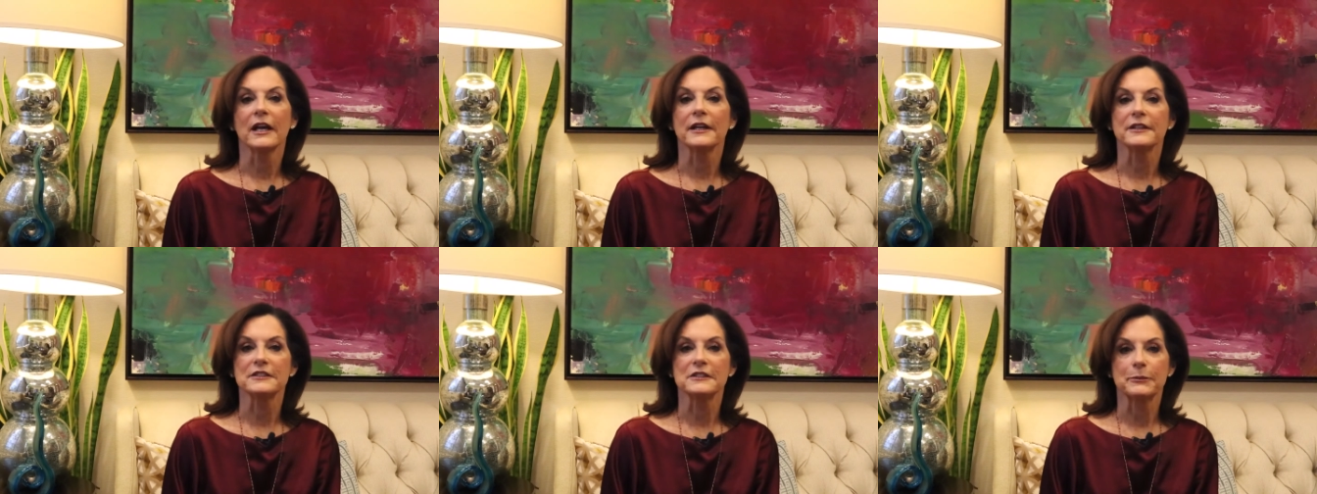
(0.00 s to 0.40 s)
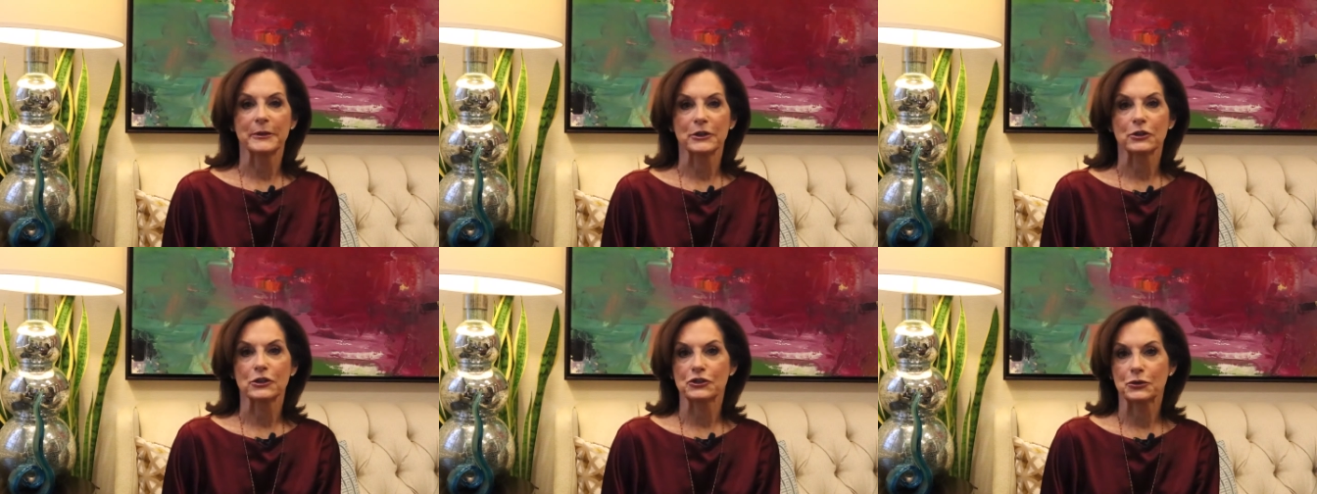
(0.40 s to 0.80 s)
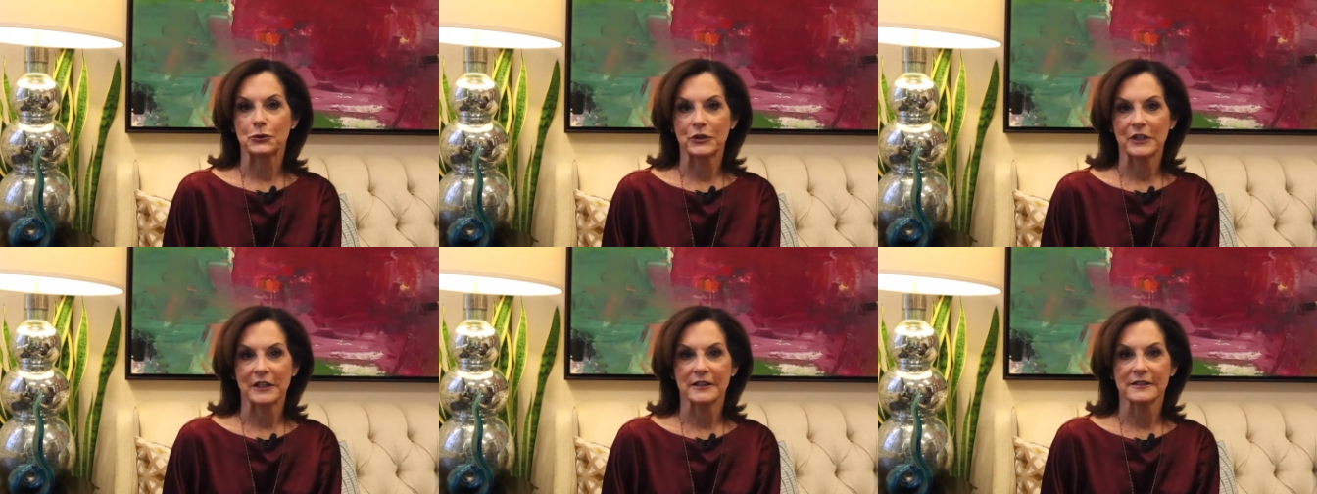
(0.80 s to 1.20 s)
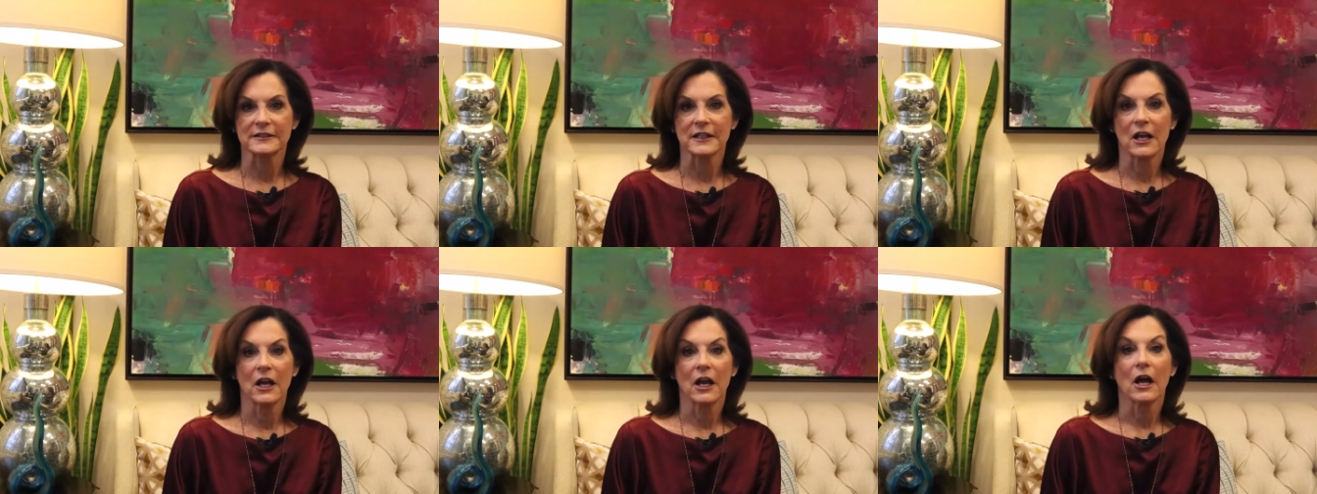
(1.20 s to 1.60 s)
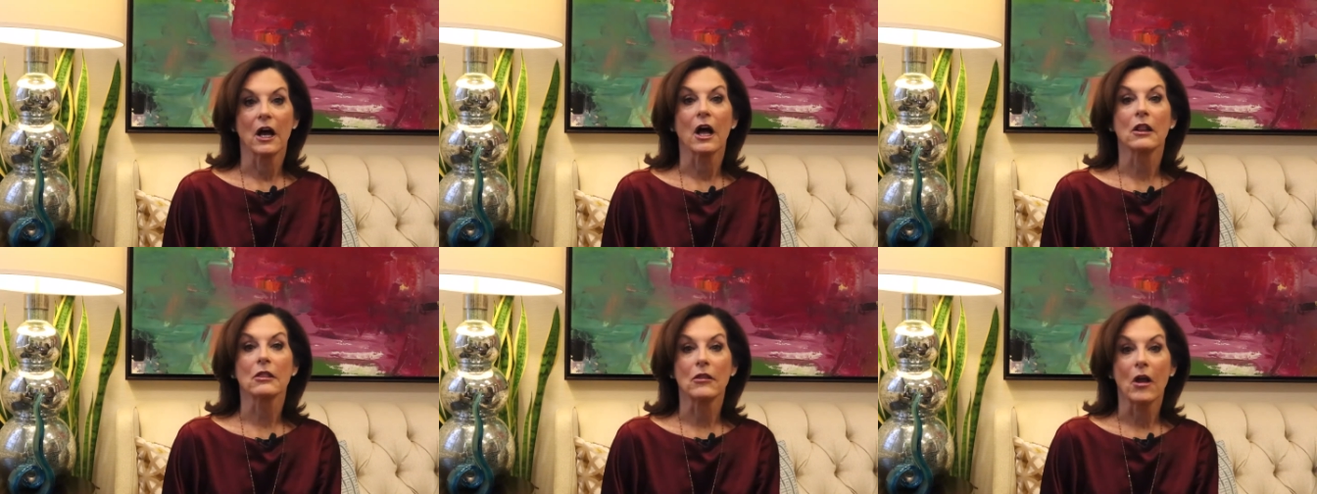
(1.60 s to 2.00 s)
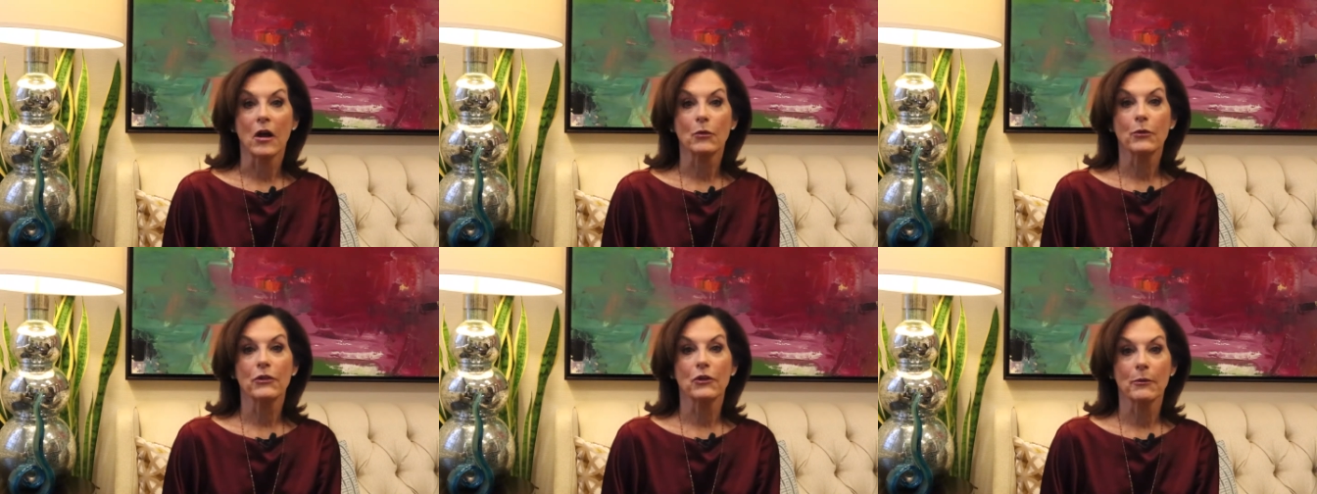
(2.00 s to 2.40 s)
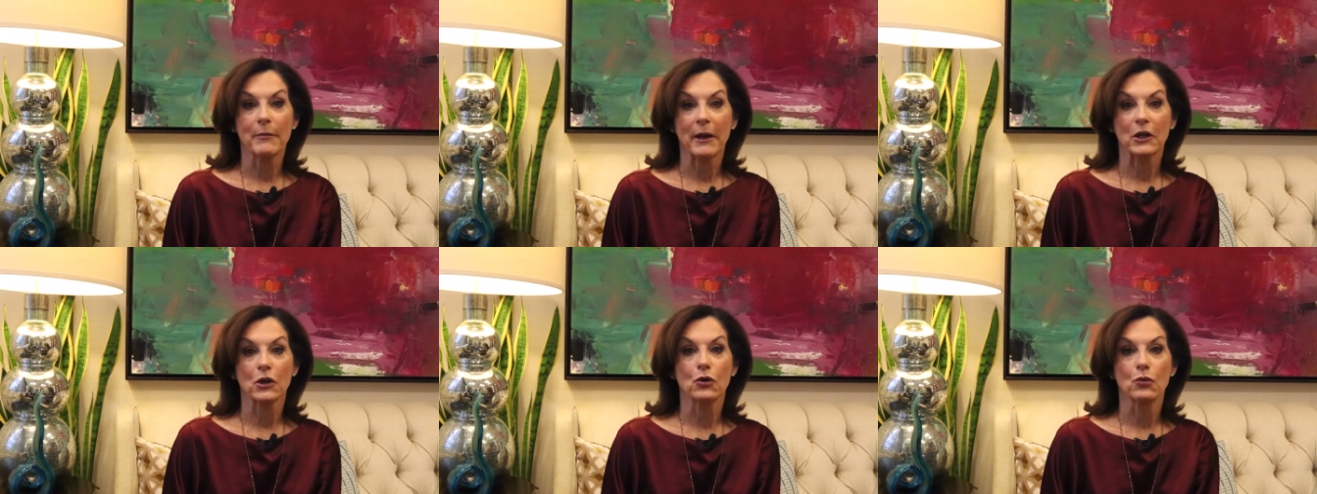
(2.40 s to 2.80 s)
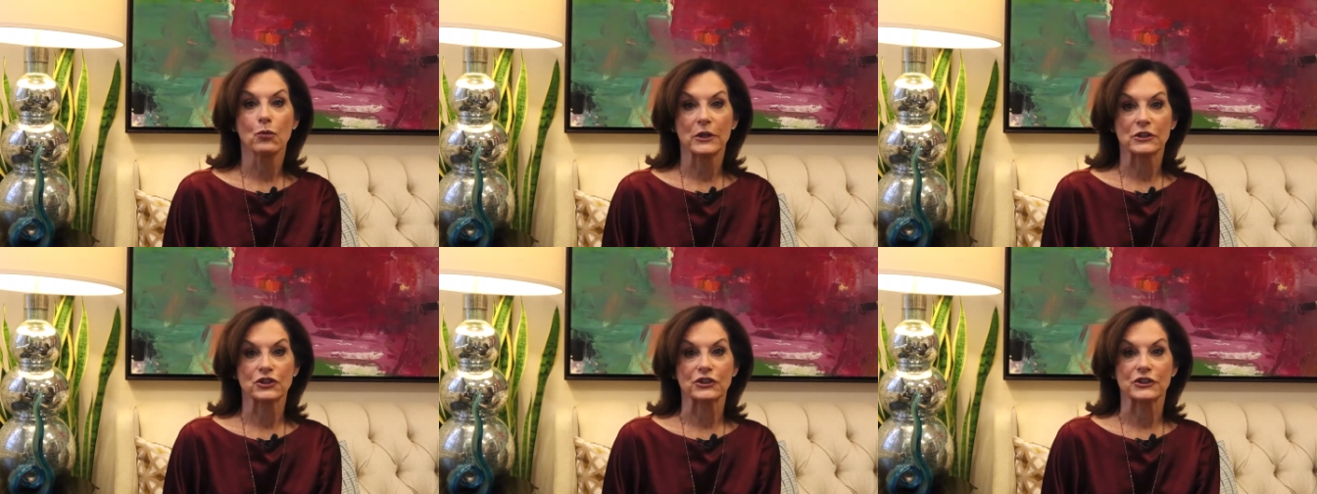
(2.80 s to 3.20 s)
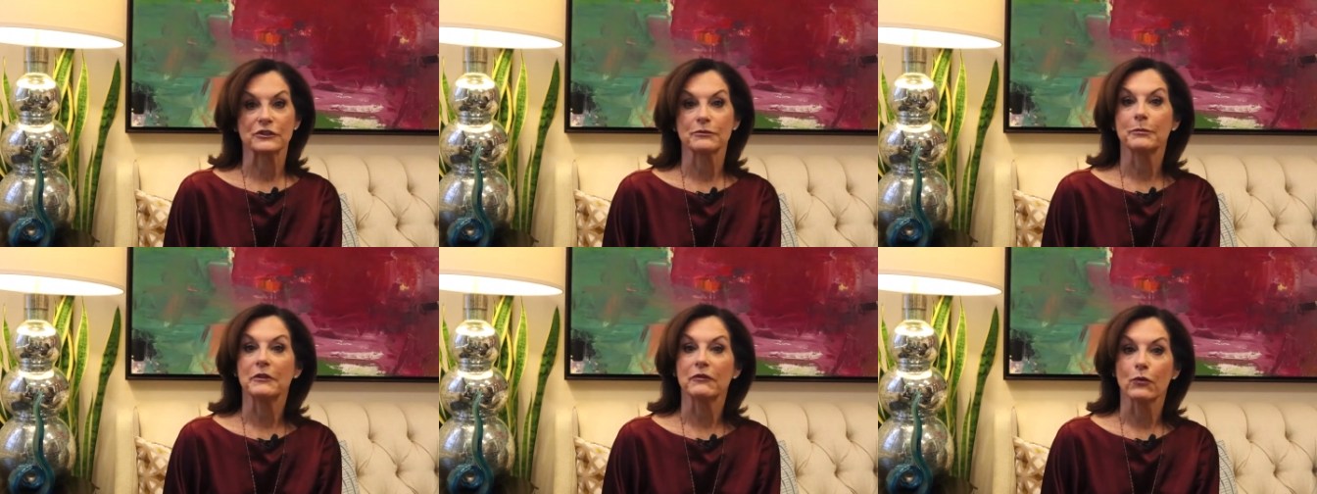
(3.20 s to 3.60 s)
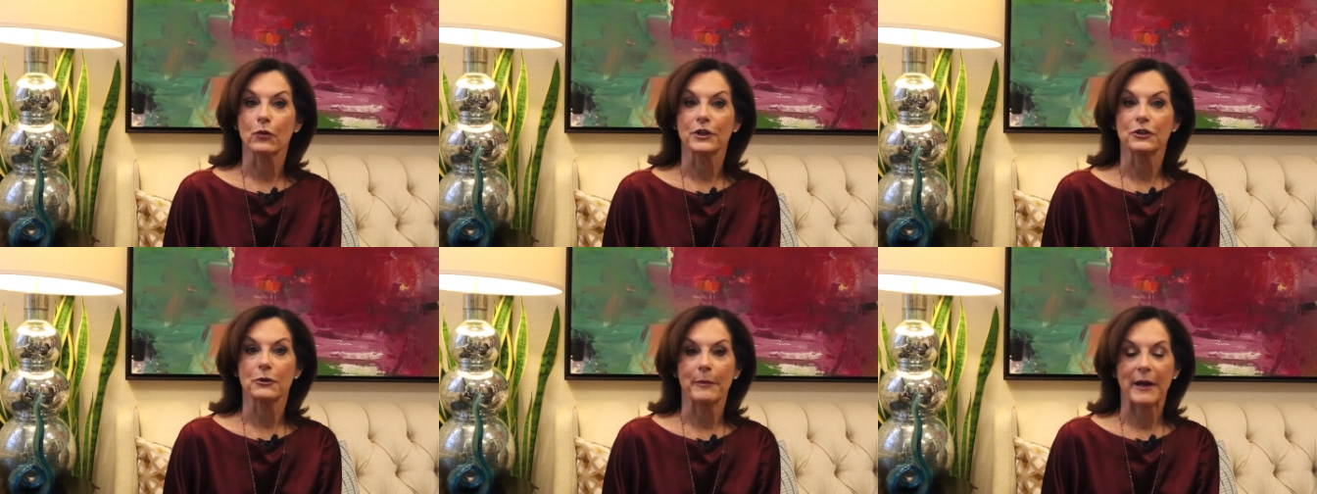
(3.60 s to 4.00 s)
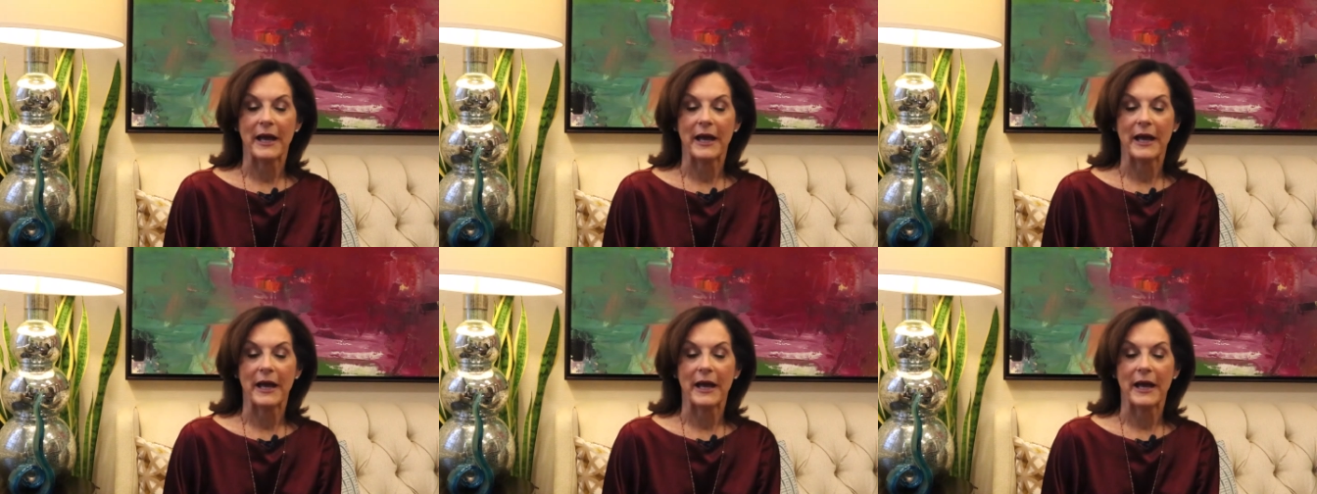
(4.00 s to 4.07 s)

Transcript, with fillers: and spiritual needs along with your medical wishes before you